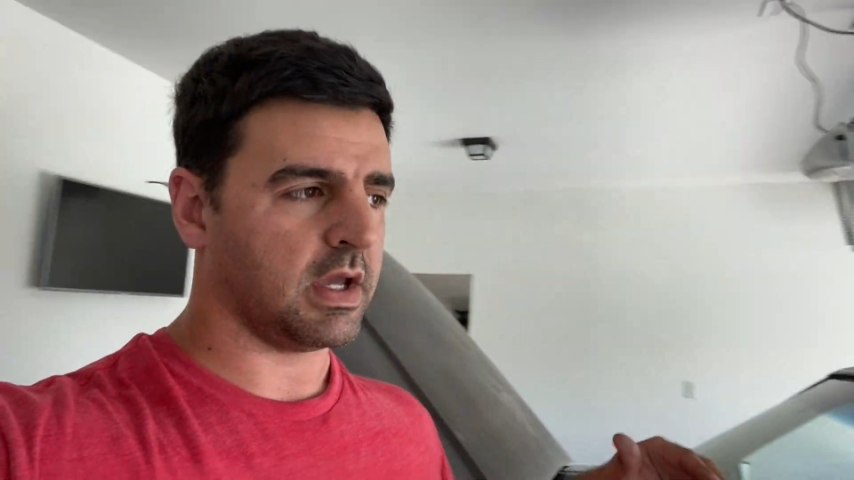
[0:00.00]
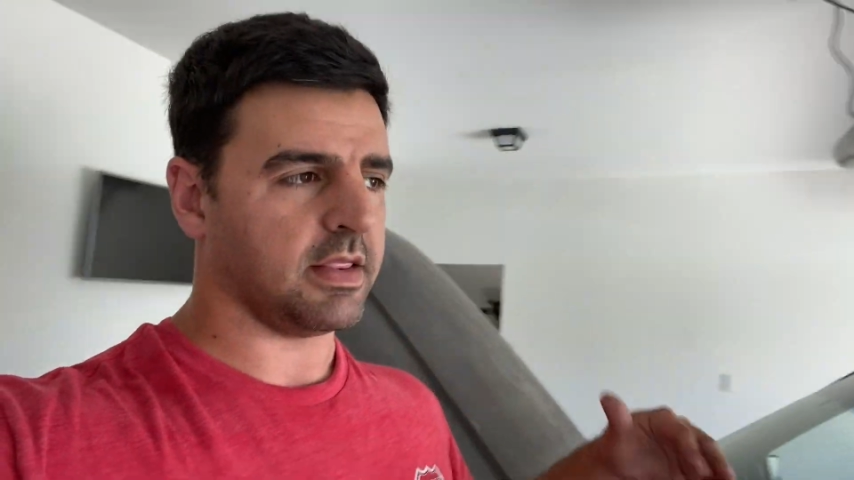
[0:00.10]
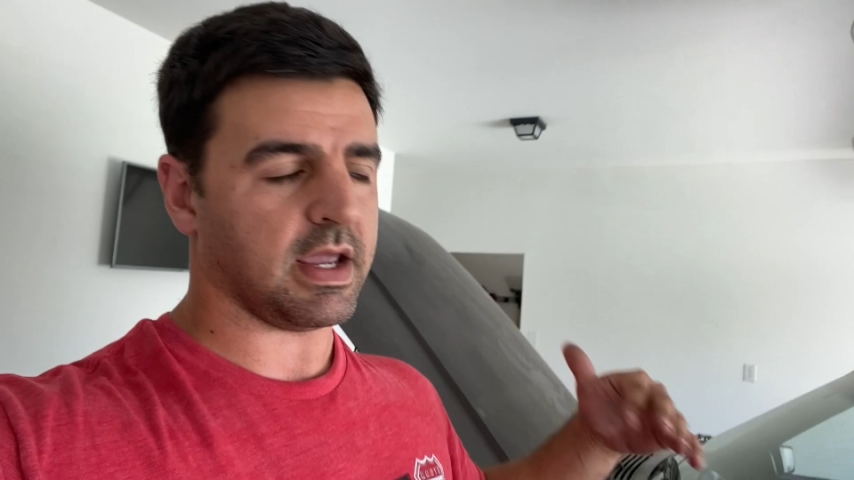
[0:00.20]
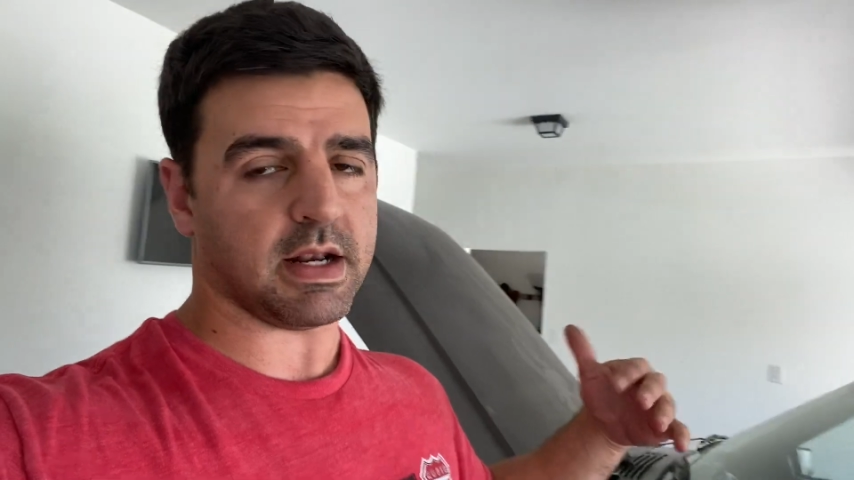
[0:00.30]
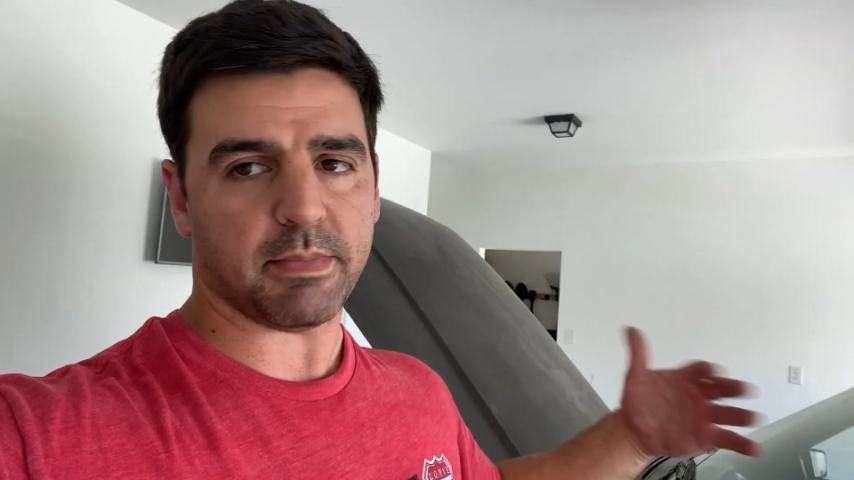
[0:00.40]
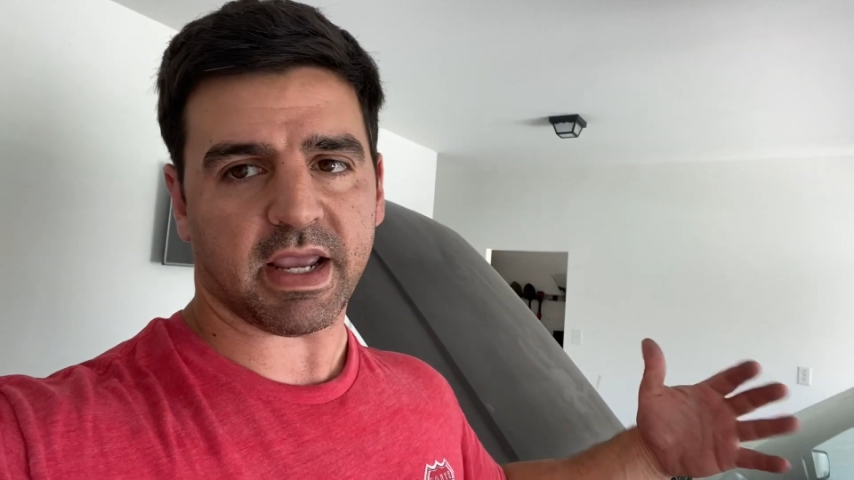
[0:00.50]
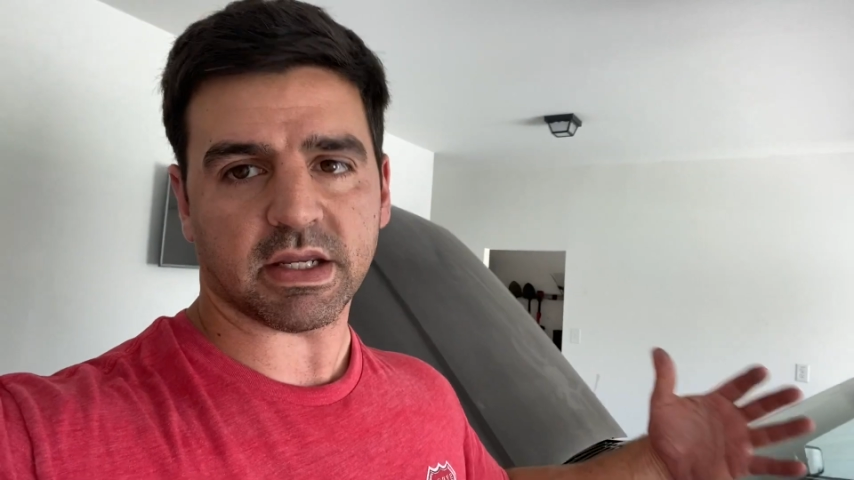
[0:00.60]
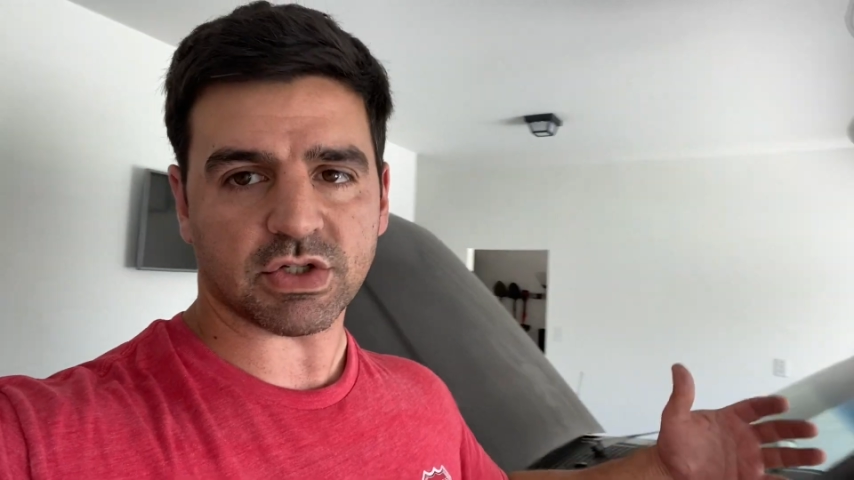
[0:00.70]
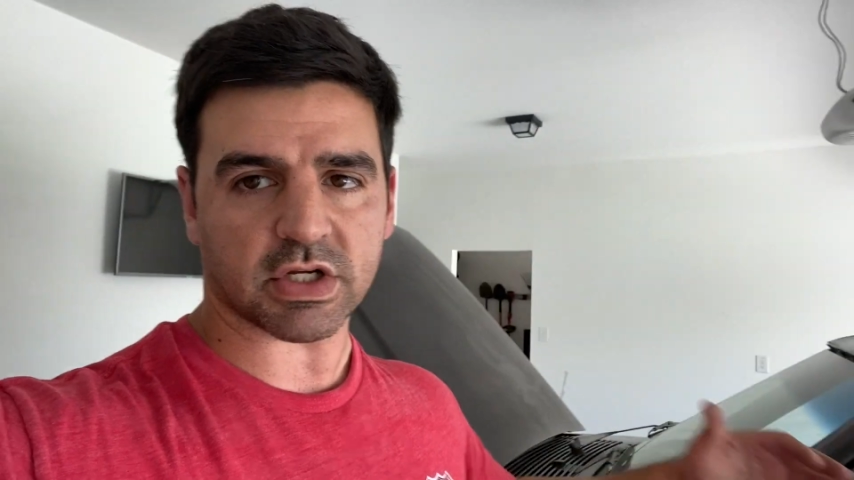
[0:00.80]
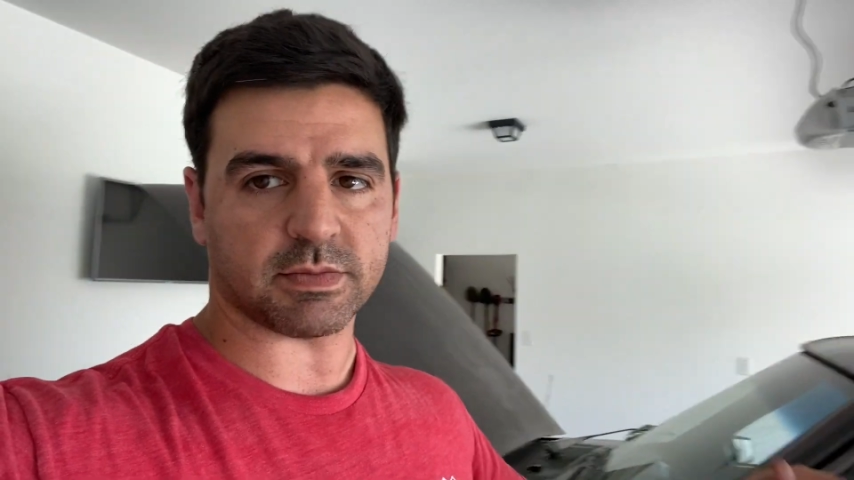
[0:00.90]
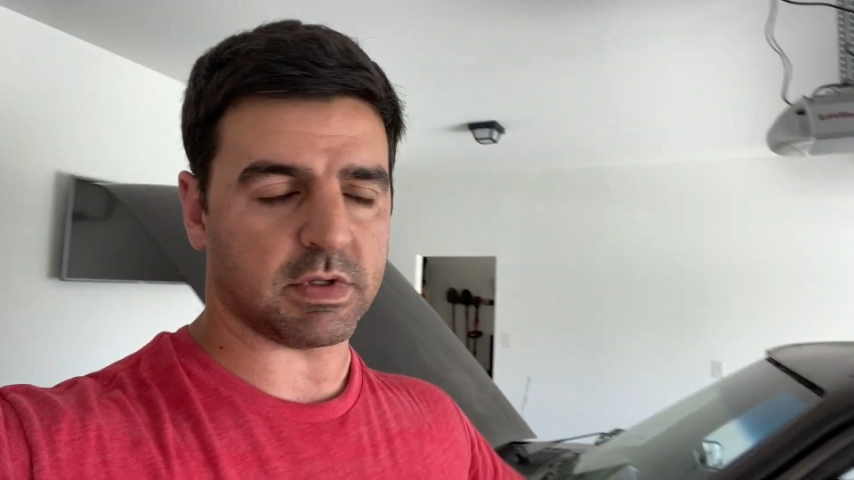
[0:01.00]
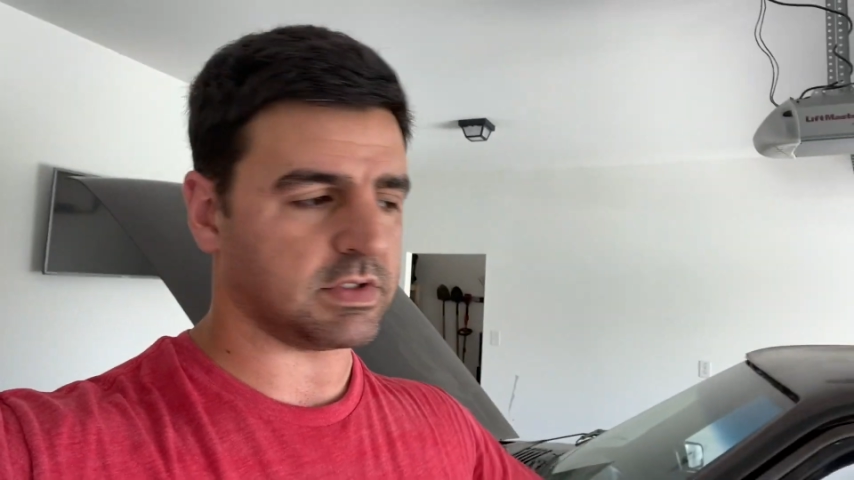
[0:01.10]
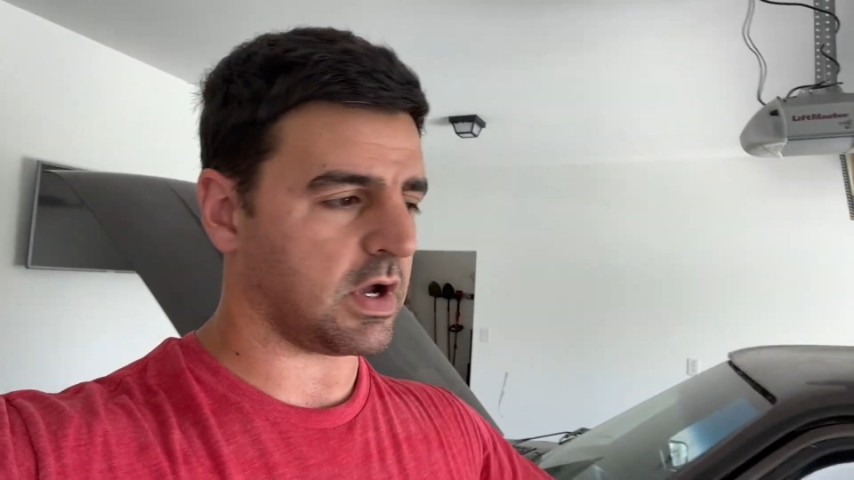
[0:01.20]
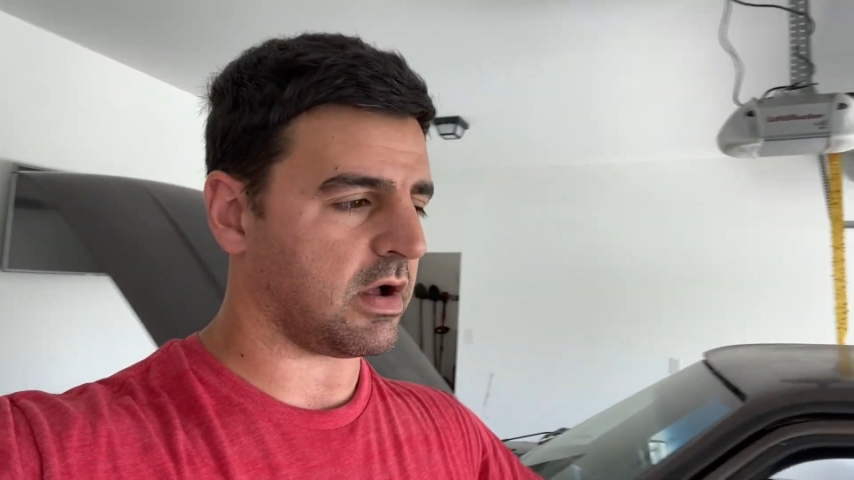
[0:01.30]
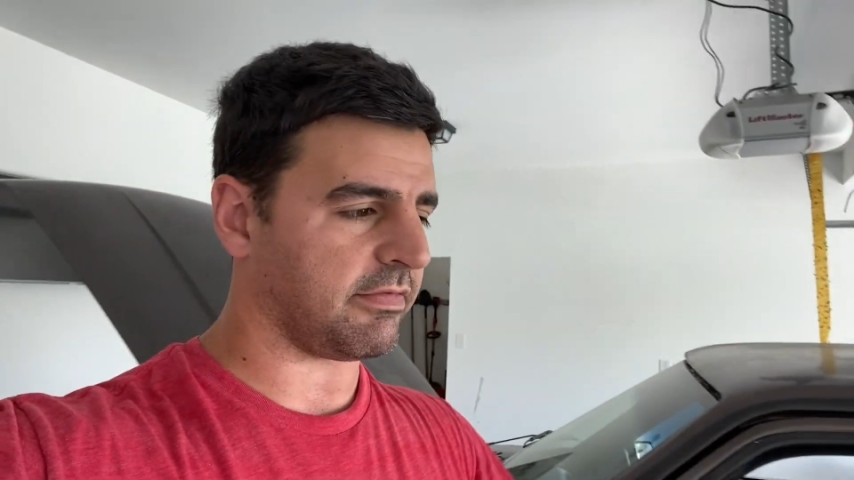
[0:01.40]
then make
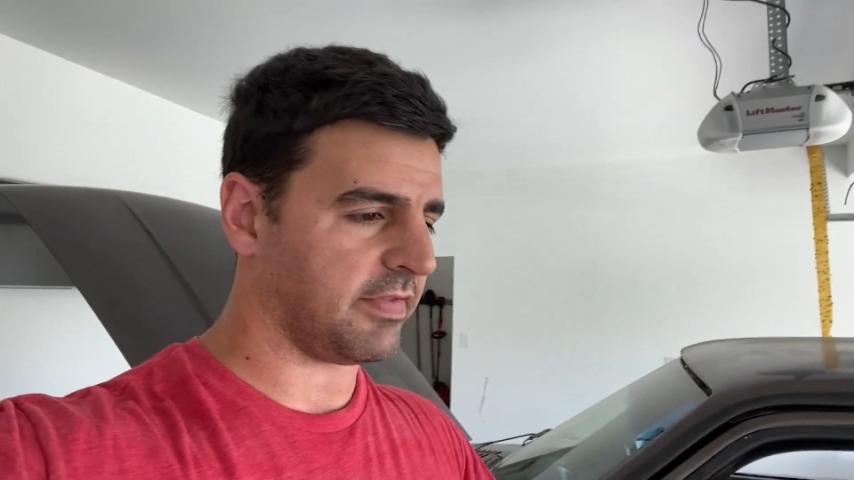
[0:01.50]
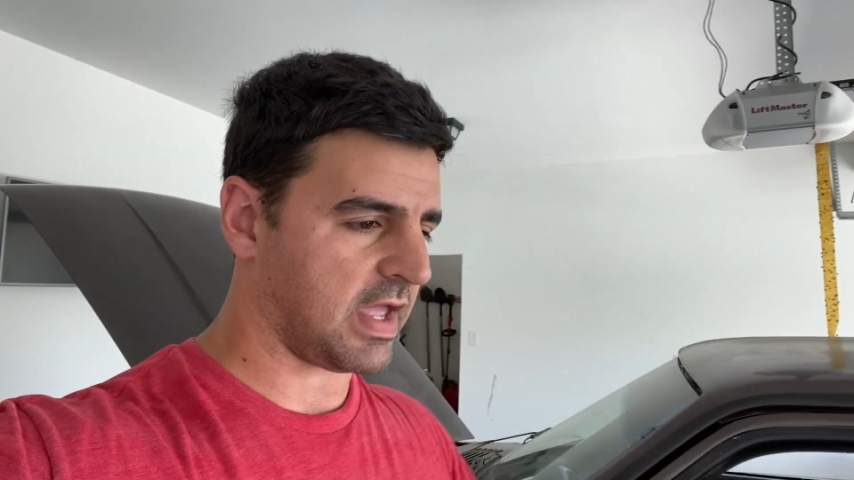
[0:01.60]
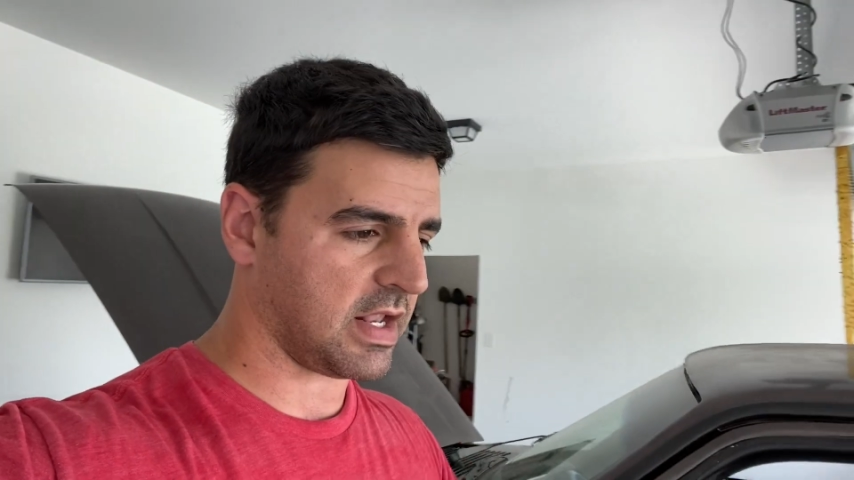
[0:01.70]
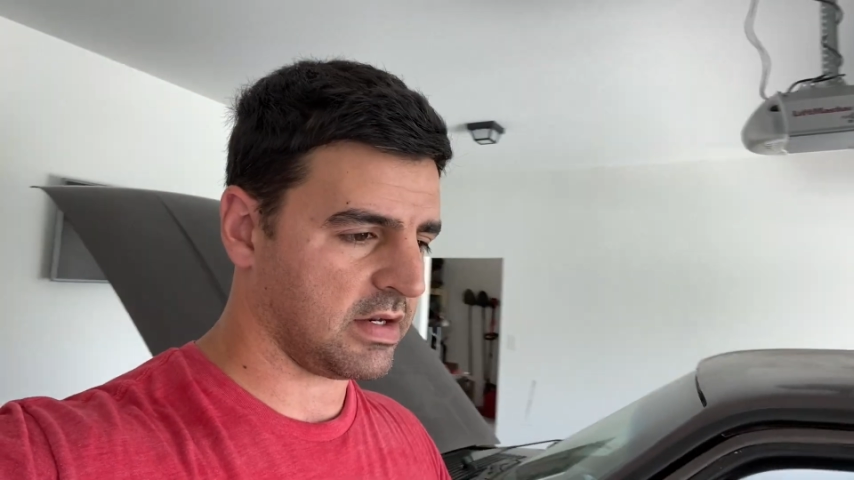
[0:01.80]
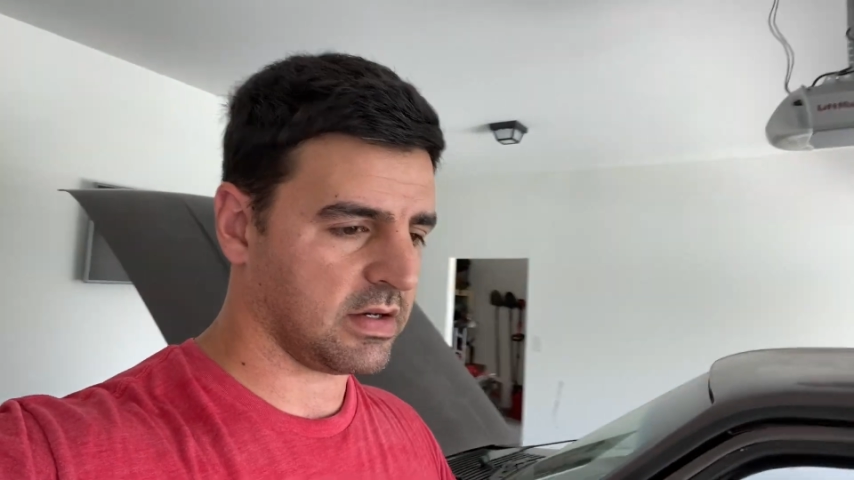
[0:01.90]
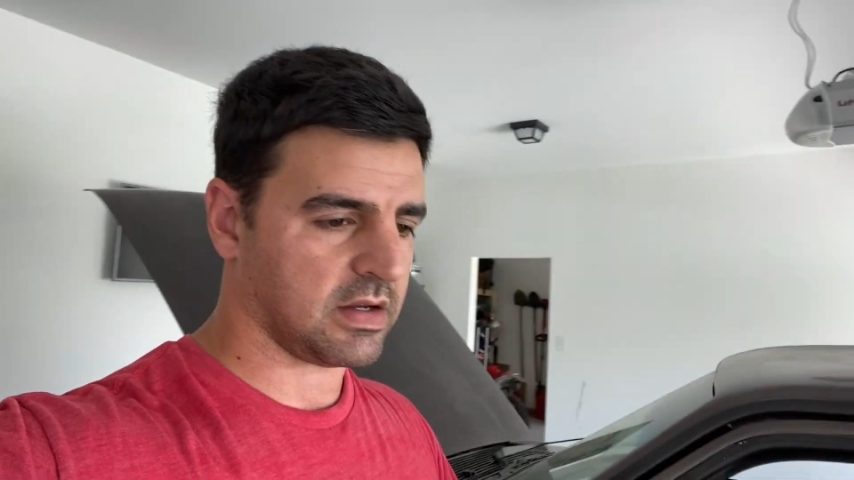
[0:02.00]
adjustments off that,